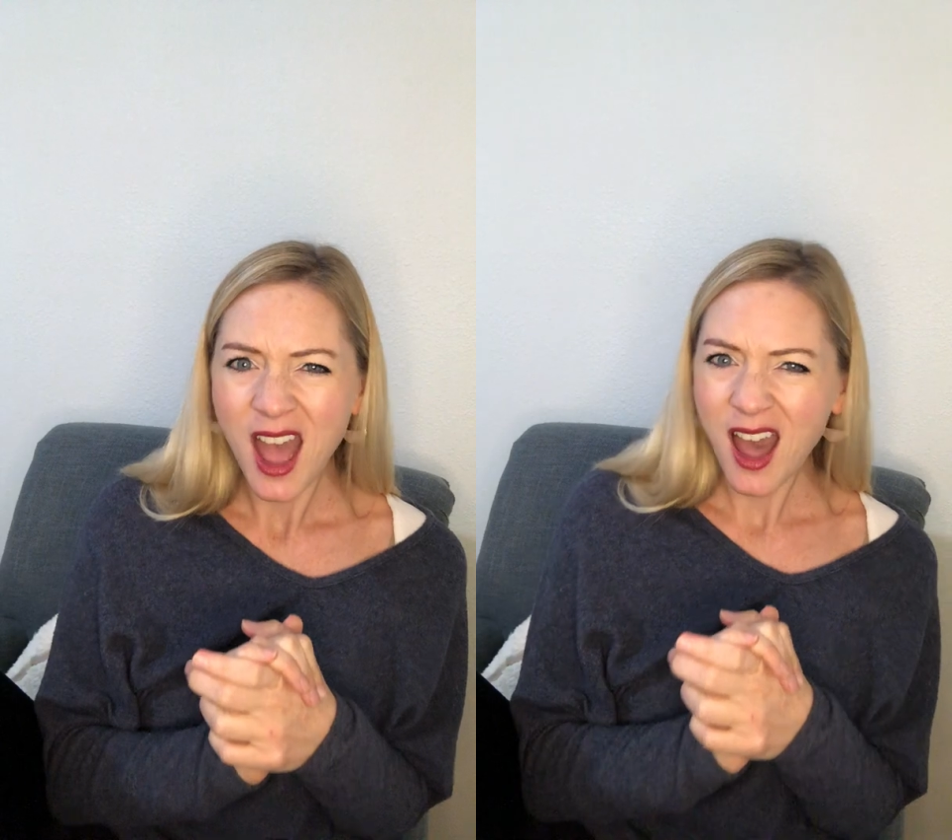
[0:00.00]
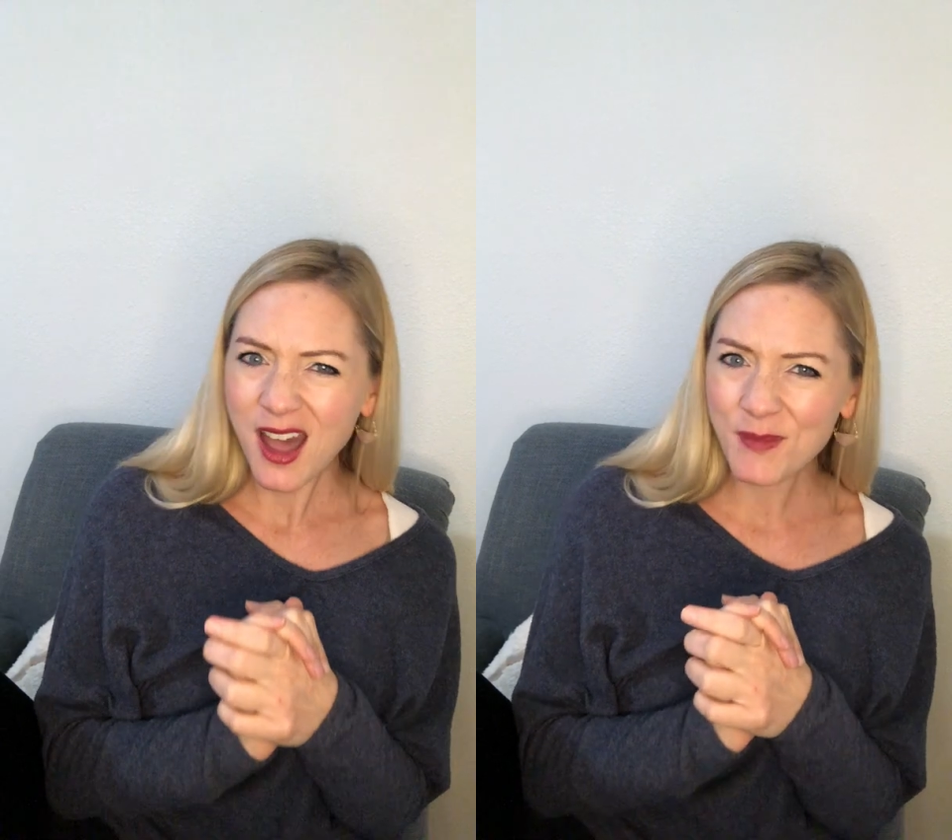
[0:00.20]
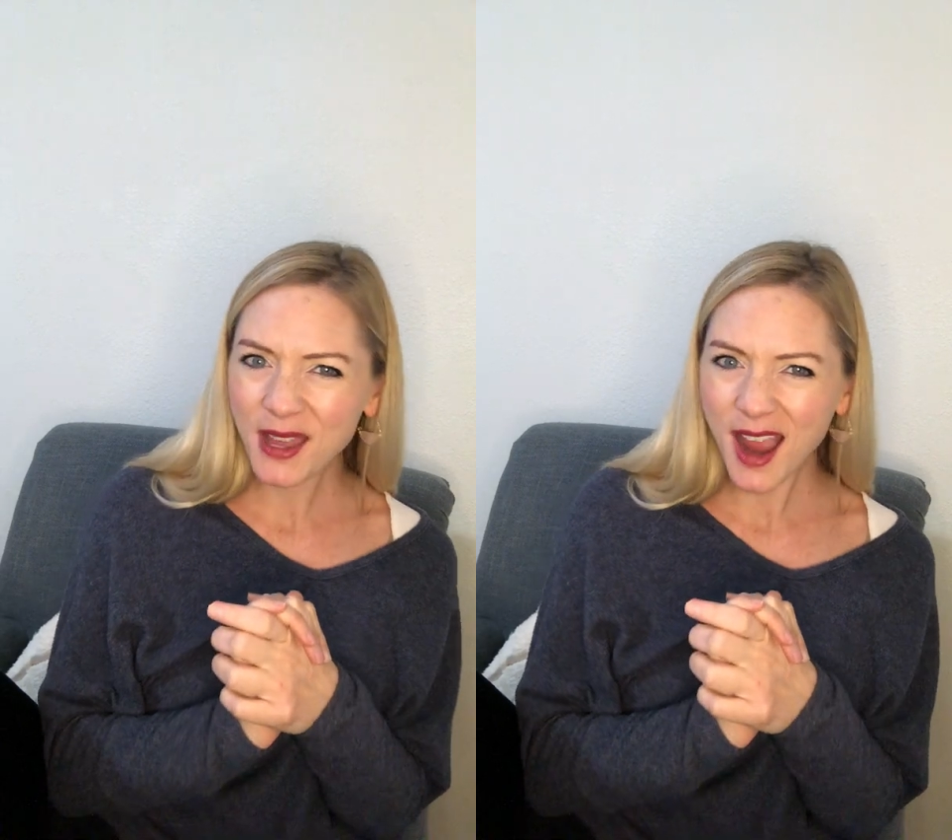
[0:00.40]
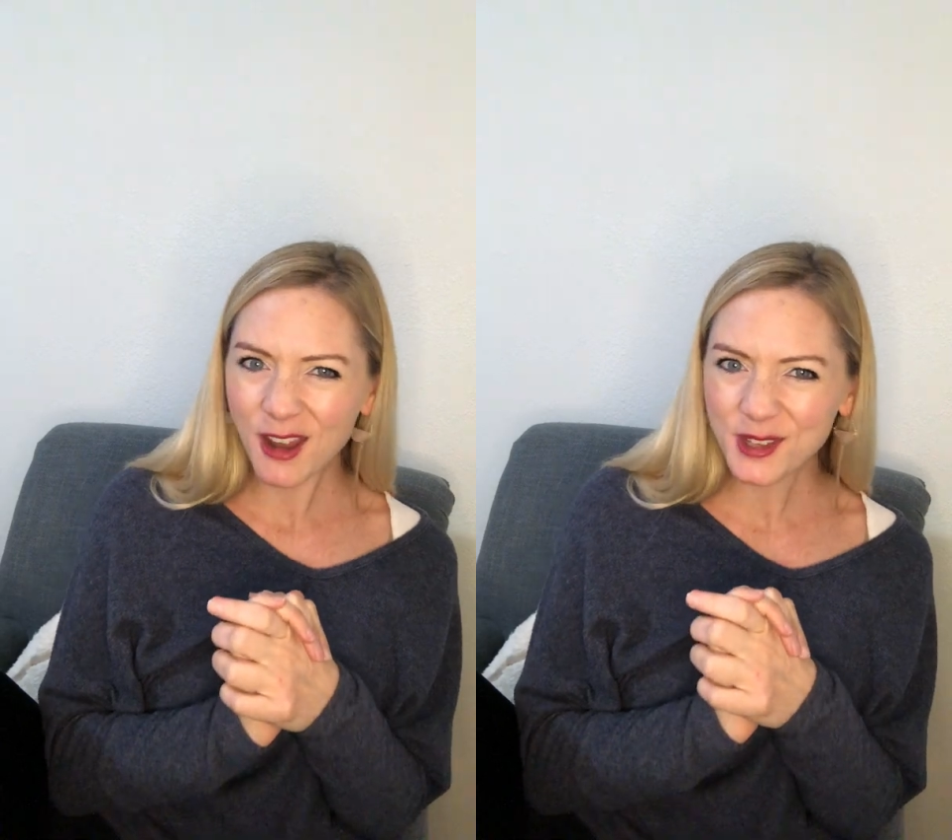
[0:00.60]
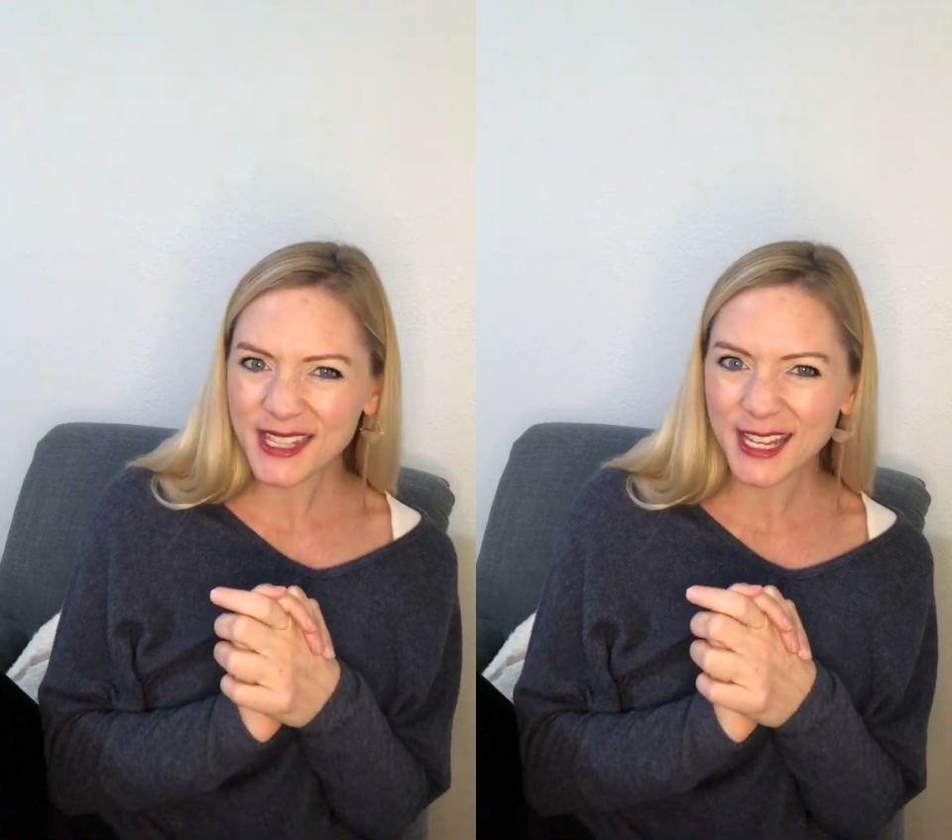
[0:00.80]
that kind
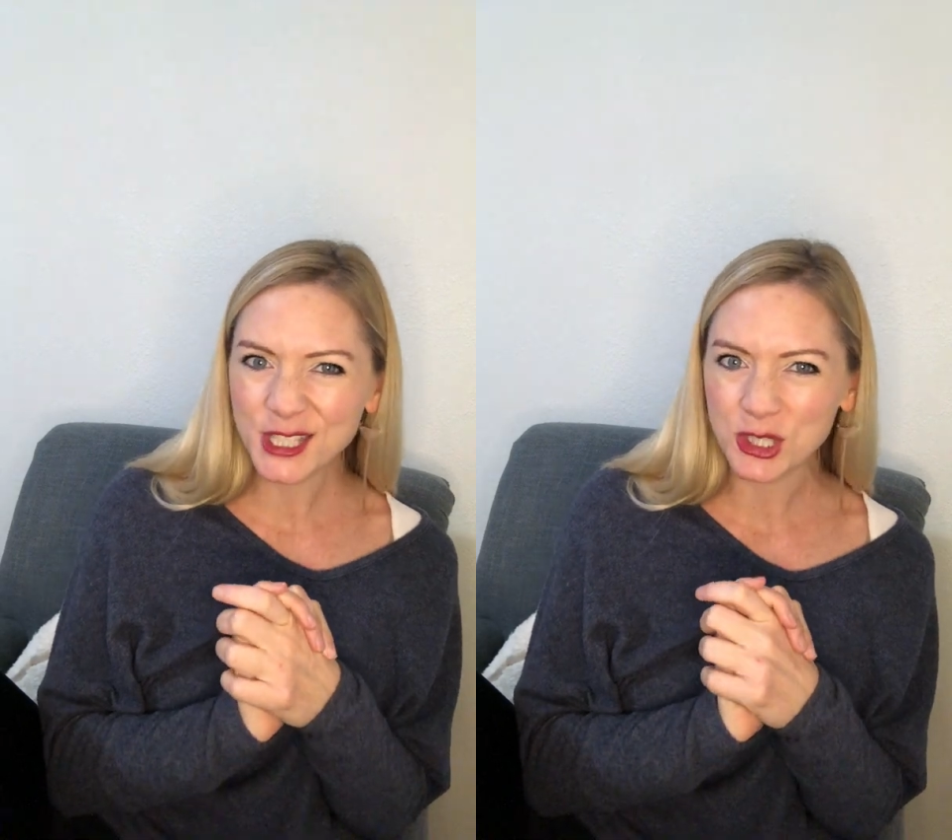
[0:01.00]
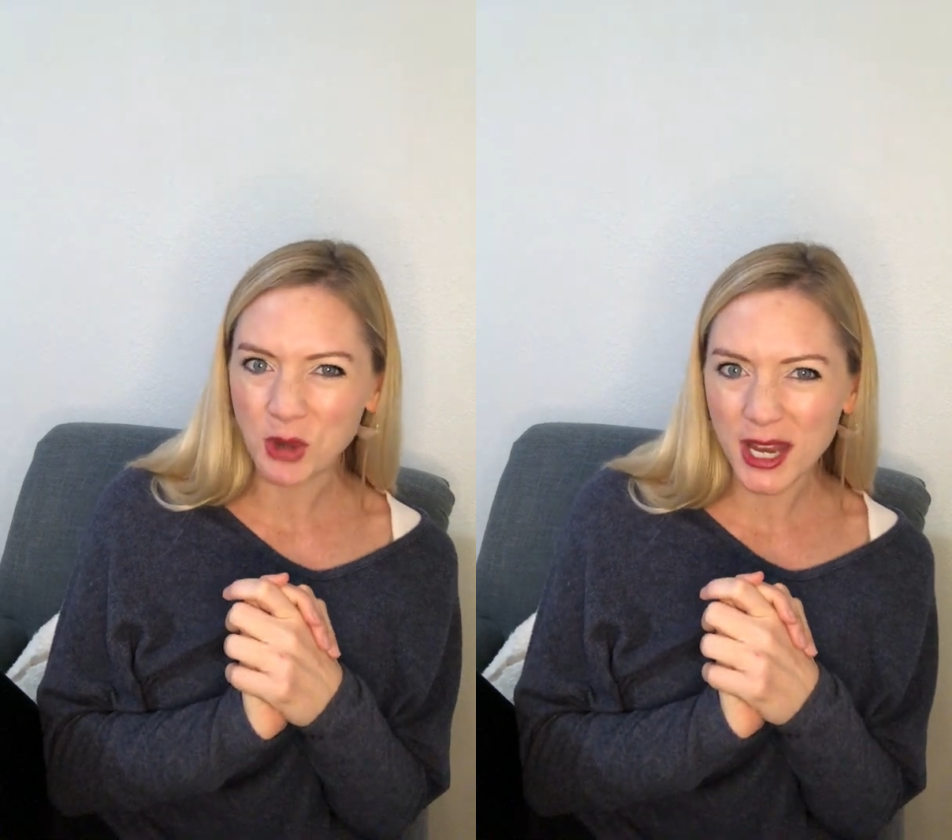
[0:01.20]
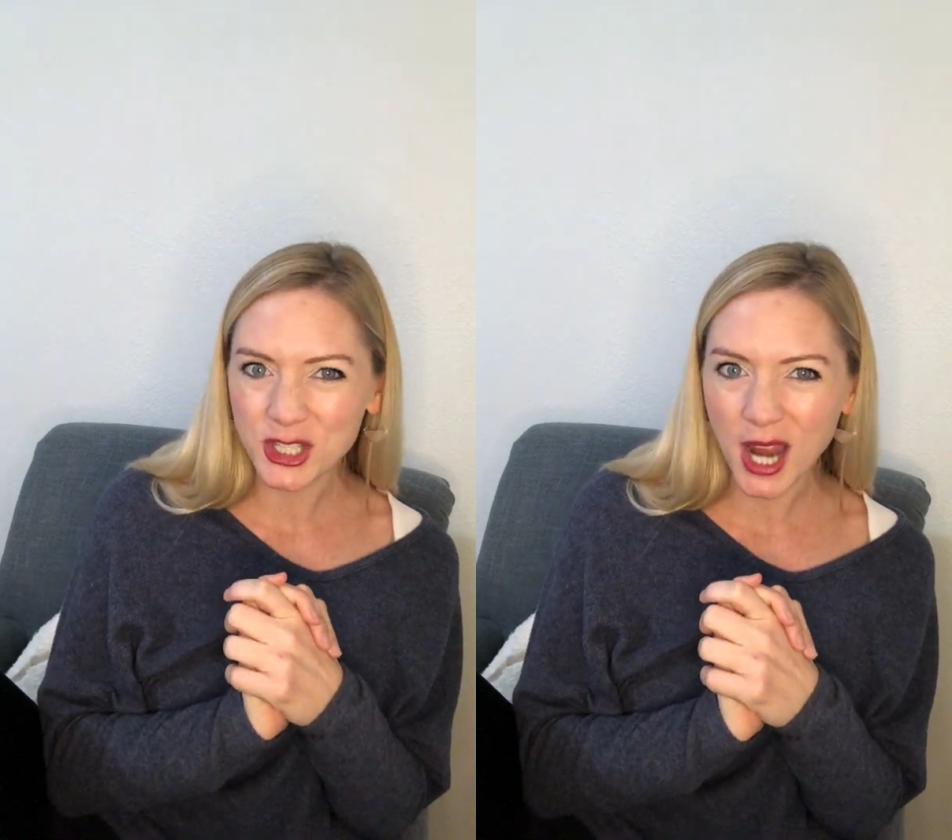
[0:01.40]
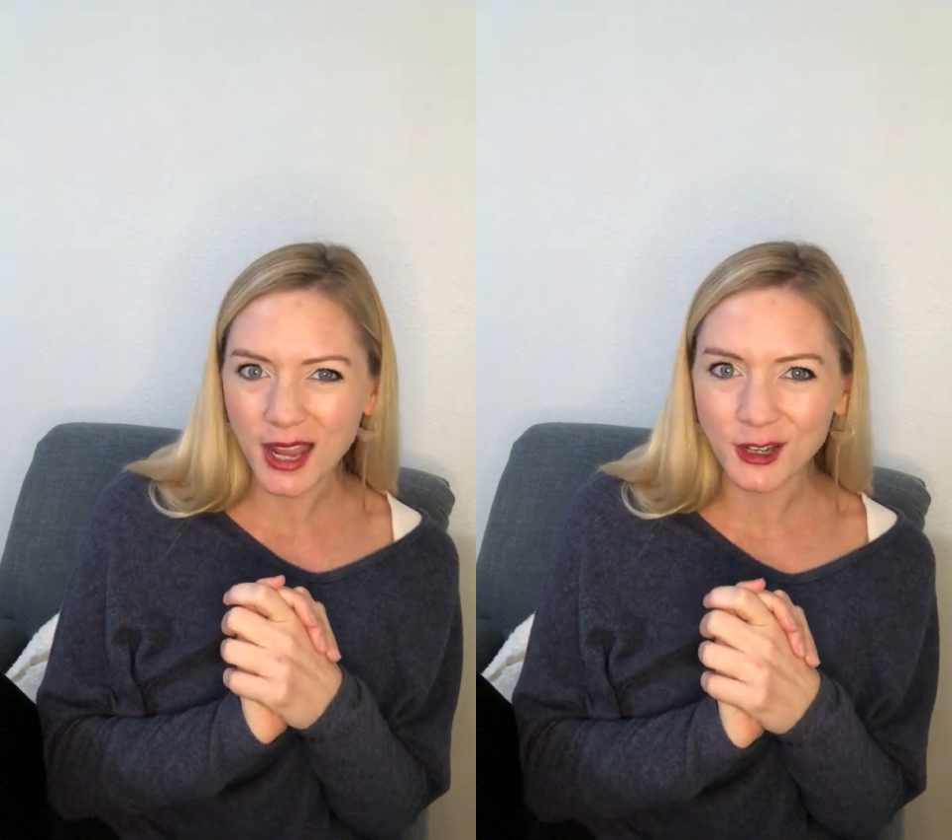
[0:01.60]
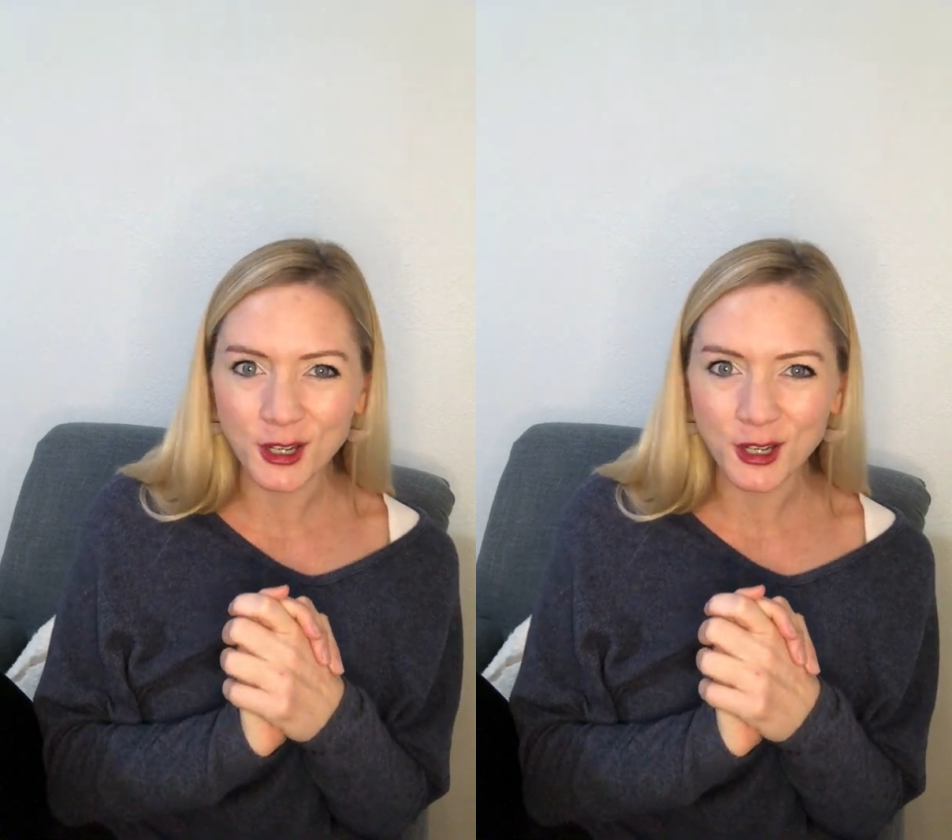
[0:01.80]
of looks like a straitjacket.